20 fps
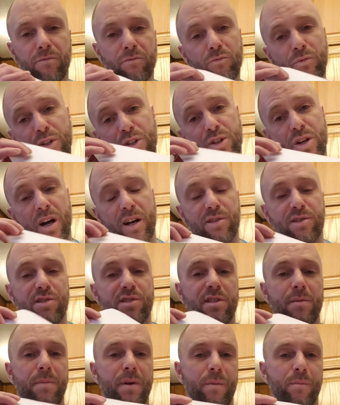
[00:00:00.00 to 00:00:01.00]
which causes
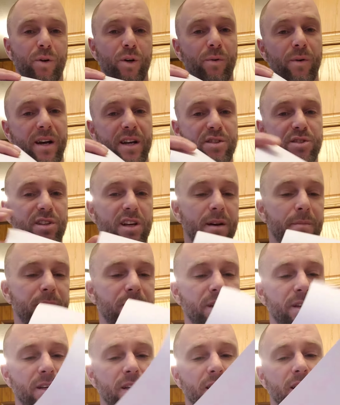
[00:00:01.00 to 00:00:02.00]
the paper to raise up.
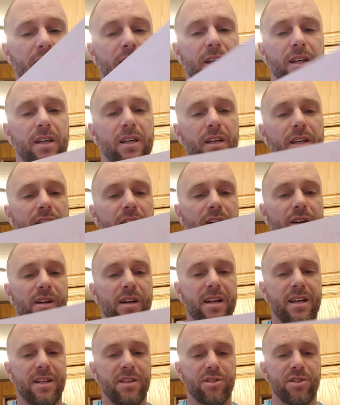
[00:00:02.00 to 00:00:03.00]
Here
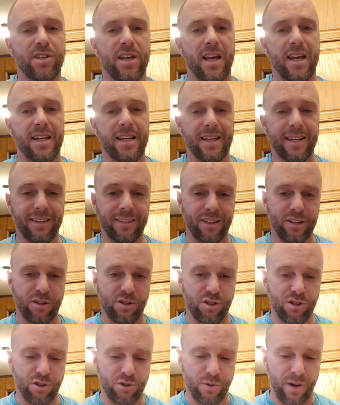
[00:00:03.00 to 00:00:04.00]
is a
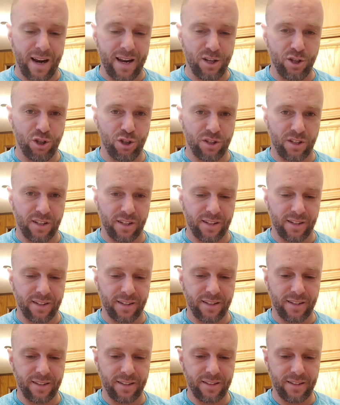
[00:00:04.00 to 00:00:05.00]

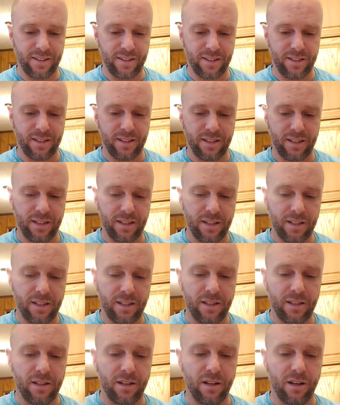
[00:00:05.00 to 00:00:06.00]
illustration
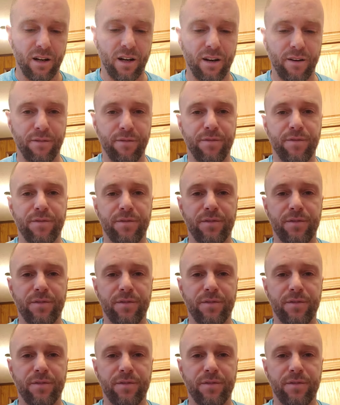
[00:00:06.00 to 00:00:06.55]
of